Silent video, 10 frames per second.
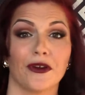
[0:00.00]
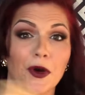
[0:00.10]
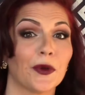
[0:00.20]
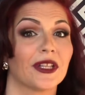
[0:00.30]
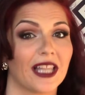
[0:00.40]

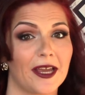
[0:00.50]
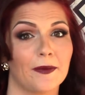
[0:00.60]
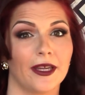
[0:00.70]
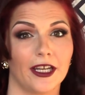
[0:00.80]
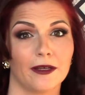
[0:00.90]
own the light
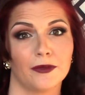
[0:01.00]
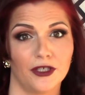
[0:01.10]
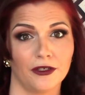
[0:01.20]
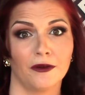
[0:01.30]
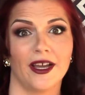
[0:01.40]
medium
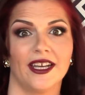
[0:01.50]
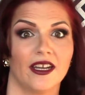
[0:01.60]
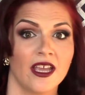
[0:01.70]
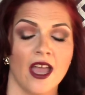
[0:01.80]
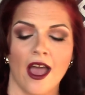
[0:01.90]
too,
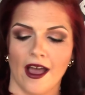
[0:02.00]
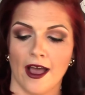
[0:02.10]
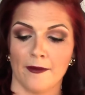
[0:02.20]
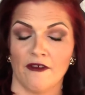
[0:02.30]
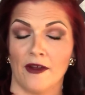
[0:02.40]
and
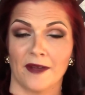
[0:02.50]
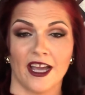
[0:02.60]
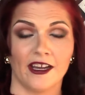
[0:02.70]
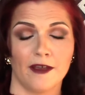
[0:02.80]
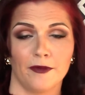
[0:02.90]
if I'm
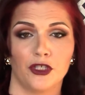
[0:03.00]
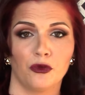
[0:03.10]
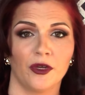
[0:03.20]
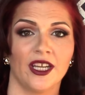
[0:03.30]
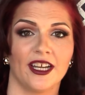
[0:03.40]
kind of in
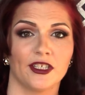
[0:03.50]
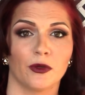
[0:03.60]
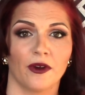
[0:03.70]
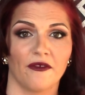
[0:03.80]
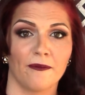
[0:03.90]
between I
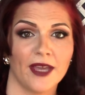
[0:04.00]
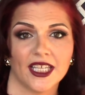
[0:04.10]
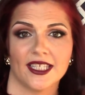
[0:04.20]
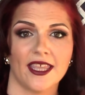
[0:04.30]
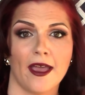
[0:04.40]
sort of
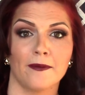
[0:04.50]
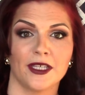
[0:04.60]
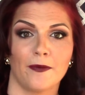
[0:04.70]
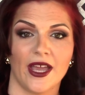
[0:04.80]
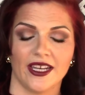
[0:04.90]
mix them
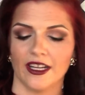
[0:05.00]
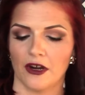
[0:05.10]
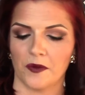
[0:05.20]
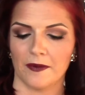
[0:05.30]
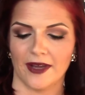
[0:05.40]
depending
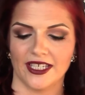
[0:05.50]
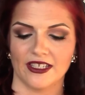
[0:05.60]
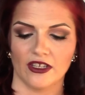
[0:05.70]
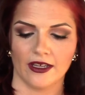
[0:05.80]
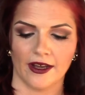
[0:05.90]
on what my
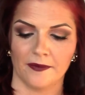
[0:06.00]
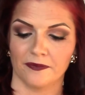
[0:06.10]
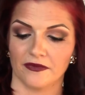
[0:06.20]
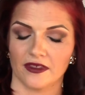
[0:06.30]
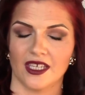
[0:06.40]

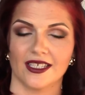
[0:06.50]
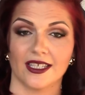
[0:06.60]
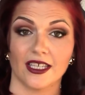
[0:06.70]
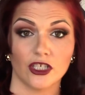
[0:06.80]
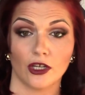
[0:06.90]

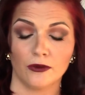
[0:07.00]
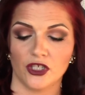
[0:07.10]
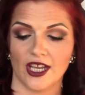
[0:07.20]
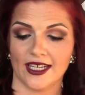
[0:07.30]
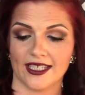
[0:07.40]
skin tone
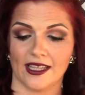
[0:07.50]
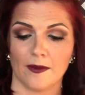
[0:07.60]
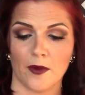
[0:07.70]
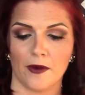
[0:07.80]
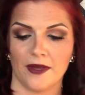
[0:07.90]
shade is at
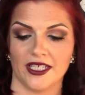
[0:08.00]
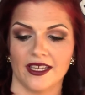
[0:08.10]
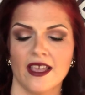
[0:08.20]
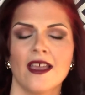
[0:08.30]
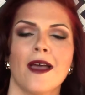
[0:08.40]
the moment,
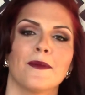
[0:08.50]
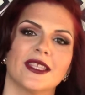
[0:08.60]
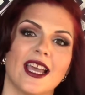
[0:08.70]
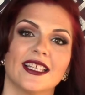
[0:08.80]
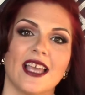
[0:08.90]

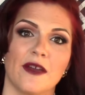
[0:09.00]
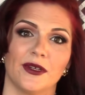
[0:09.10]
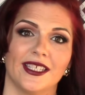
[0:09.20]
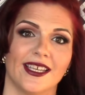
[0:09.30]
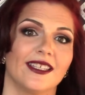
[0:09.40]
but that's, I
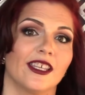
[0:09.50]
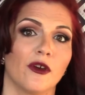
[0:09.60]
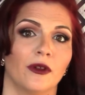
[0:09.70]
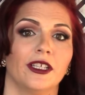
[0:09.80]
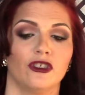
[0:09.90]
would say, is the
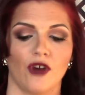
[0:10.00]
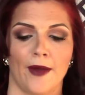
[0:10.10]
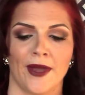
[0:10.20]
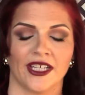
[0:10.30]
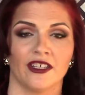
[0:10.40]
only
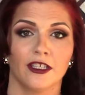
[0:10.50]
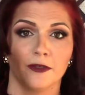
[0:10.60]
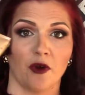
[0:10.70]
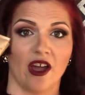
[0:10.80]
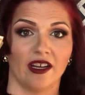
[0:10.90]
drawback to
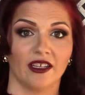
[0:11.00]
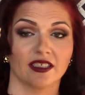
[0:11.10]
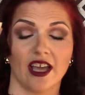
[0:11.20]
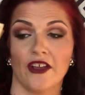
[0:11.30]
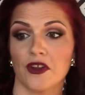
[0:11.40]
this
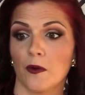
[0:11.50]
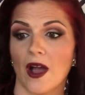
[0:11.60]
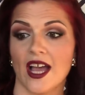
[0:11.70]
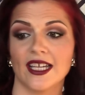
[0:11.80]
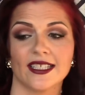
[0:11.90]
product.
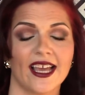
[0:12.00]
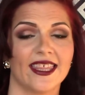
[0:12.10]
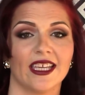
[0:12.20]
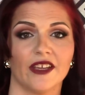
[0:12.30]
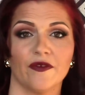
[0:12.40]
Otherwise, I
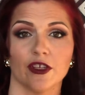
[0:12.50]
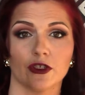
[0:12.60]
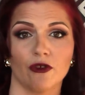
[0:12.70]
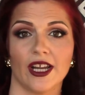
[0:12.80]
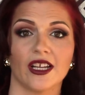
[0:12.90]
think it
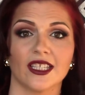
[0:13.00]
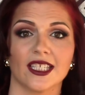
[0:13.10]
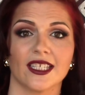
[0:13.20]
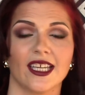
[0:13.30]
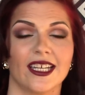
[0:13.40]
feels great on the
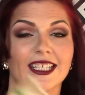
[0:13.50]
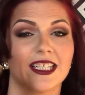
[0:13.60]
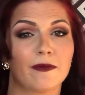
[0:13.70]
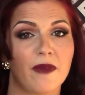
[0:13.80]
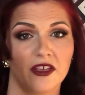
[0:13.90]
skin, it
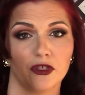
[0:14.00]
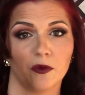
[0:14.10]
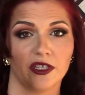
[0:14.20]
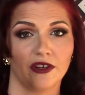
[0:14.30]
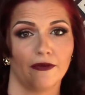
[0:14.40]
smells
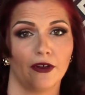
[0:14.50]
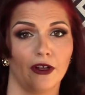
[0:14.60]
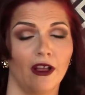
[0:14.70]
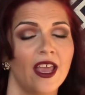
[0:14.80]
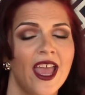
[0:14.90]

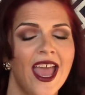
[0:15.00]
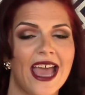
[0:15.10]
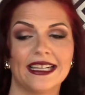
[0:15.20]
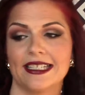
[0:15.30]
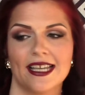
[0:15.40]
wonderful,
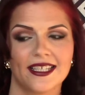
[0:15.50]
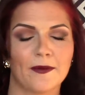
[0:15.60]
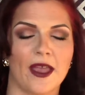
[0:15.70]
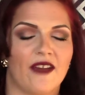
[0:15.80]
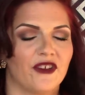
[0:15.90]
and it does
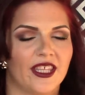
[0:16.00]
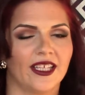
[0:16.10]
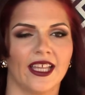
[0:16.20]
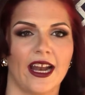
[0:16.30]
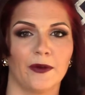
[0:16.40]

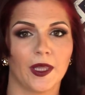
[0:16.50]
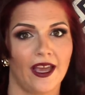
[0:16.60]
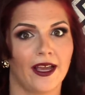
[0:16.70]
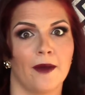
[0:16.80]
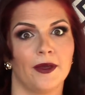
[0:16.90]
everything that I would
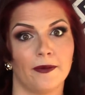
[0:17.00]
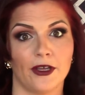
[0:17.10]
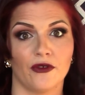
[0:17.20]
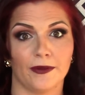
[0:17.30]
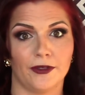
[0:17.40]
like a
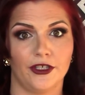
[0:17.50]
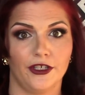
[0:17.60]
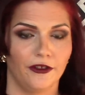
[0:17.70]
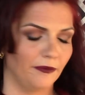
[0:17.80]
BB cream to do.